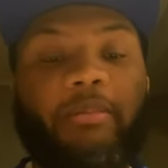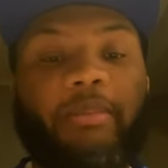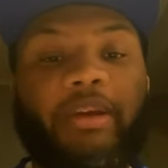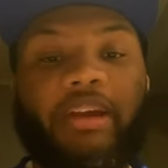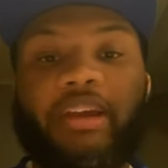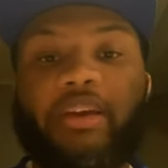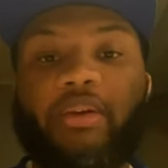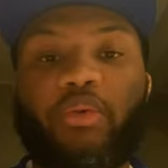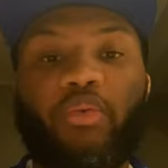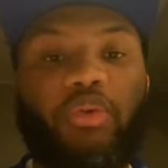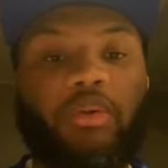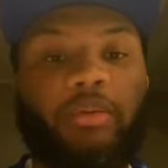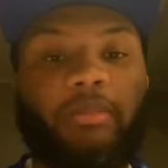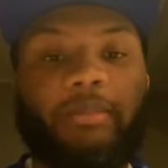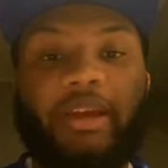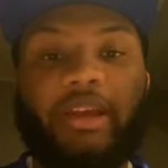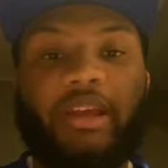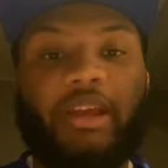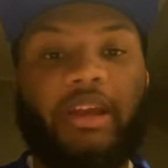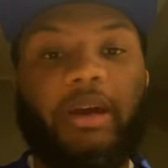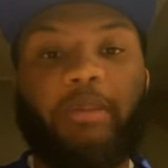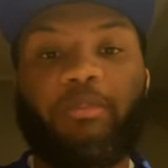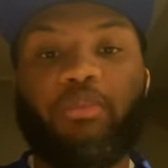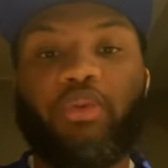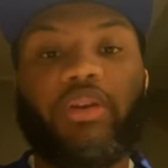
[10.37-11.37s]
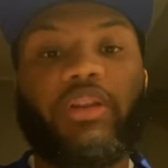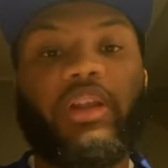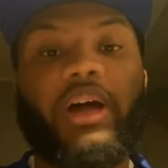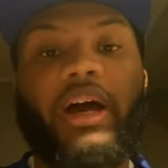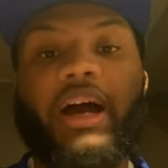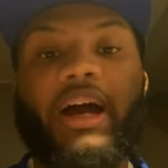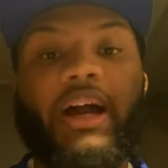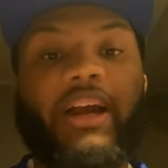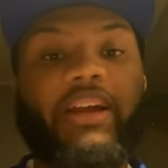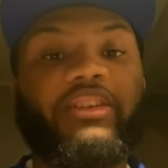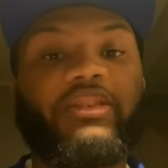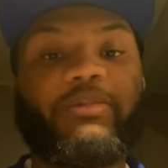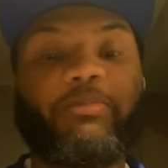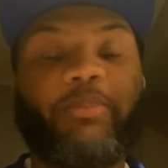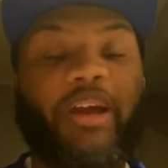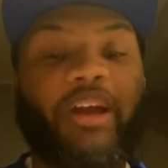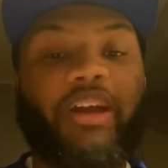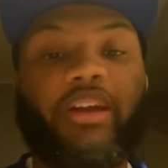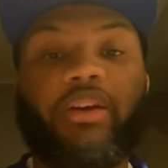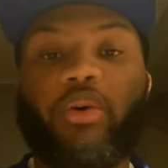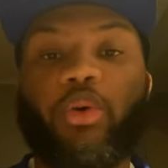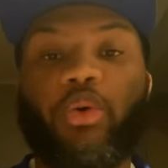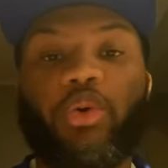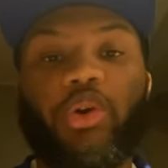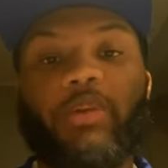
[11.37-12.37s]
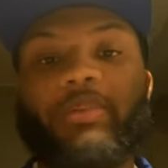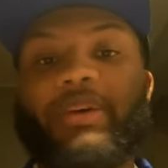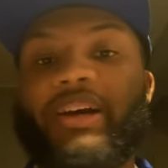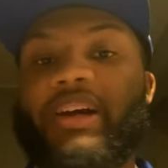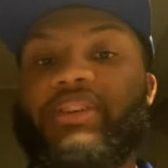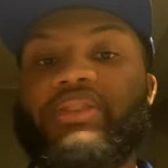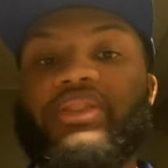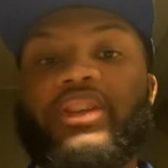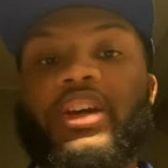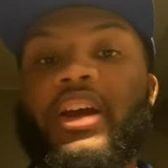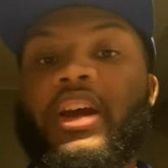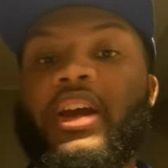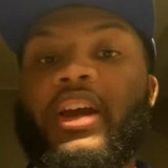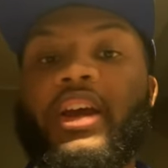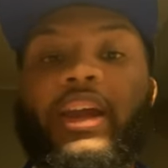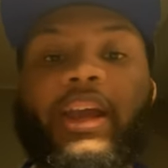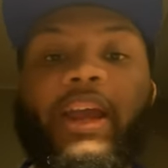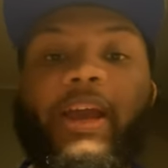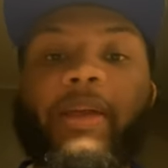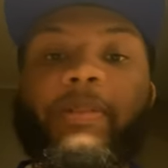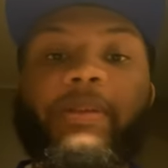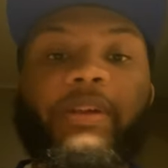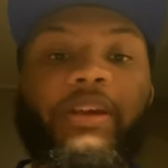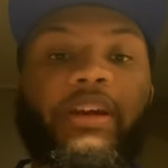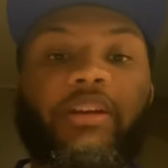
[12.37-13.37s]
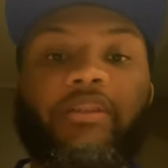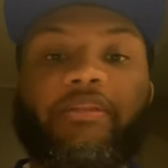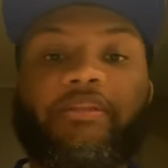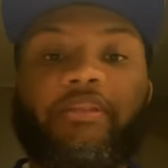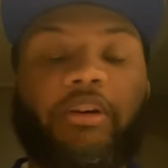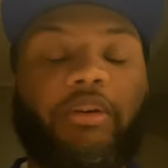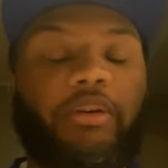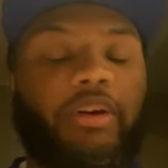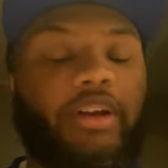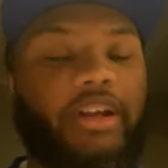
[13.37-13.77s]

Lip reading: making him one of the highest paid cornerbacks in the NFL.